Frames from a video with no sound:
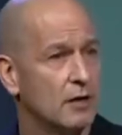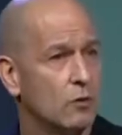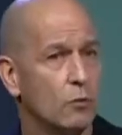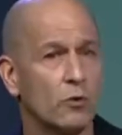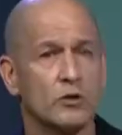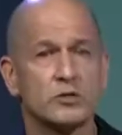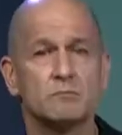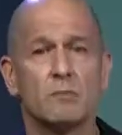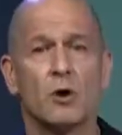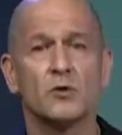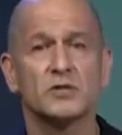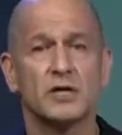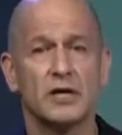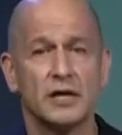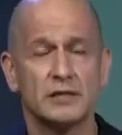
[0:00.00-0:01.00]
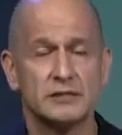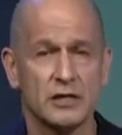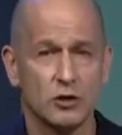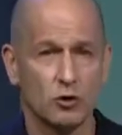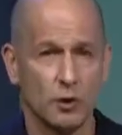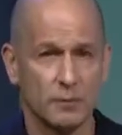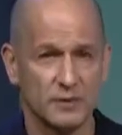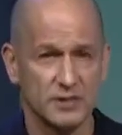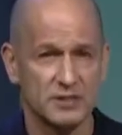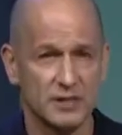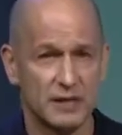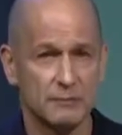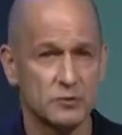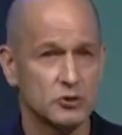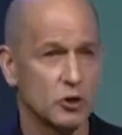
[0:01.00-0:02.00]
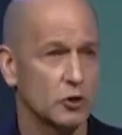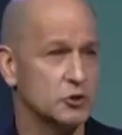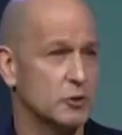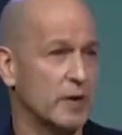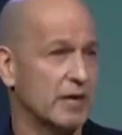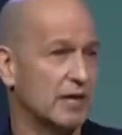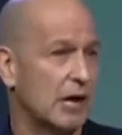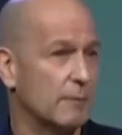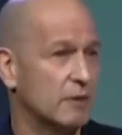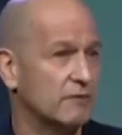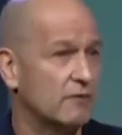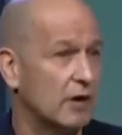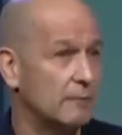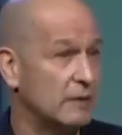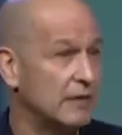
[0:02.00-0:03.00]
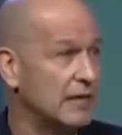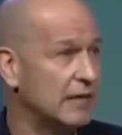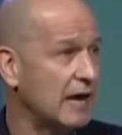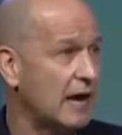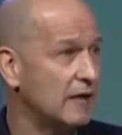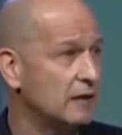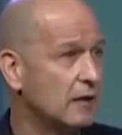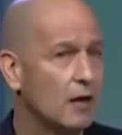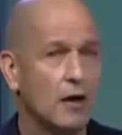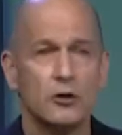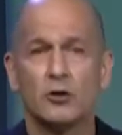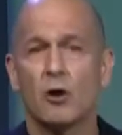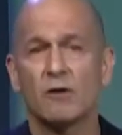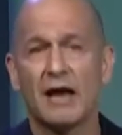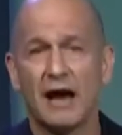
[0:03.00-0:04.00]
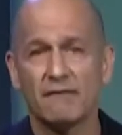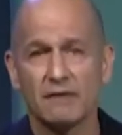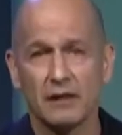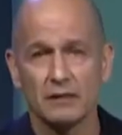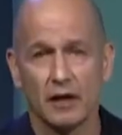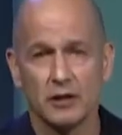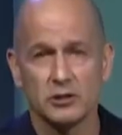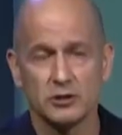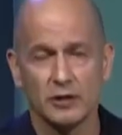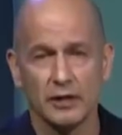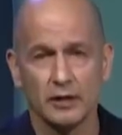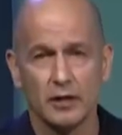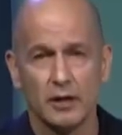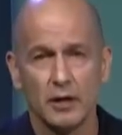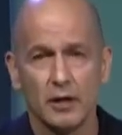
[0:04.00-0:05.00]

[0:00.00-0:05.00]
whereas most kids that grew up in the same socioeconomic environment he had don't have that luxury.